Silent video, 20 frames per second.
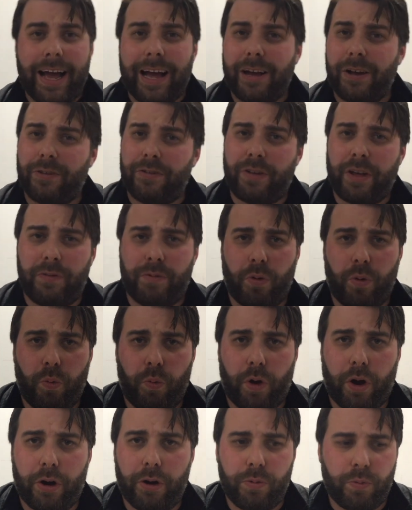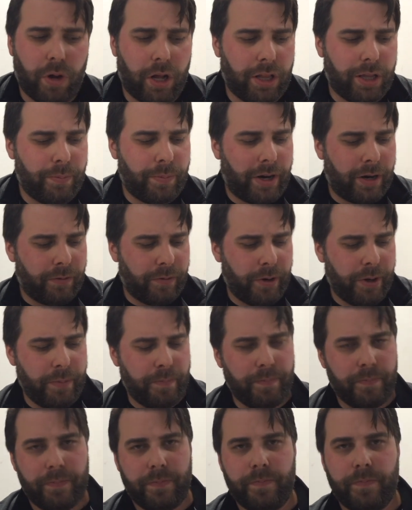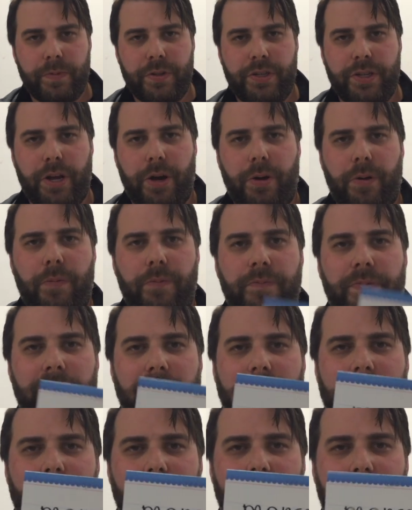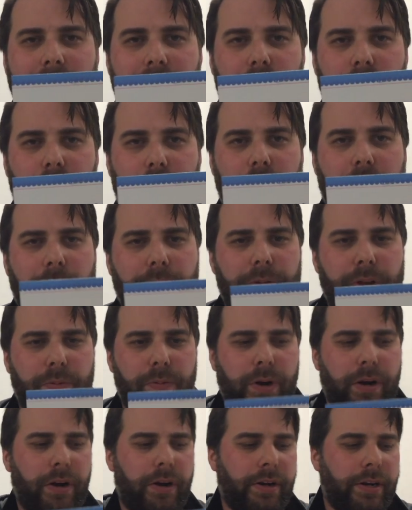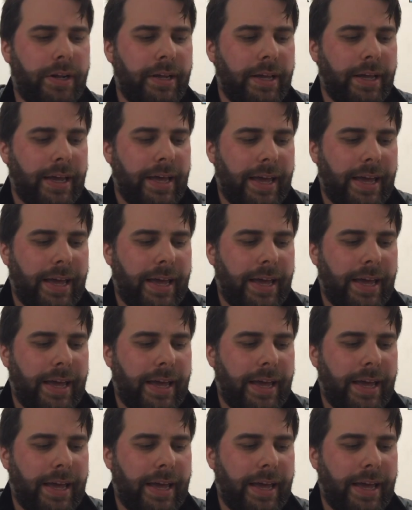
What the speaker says: I also have a word wall in my room. So I have the vocabulary word,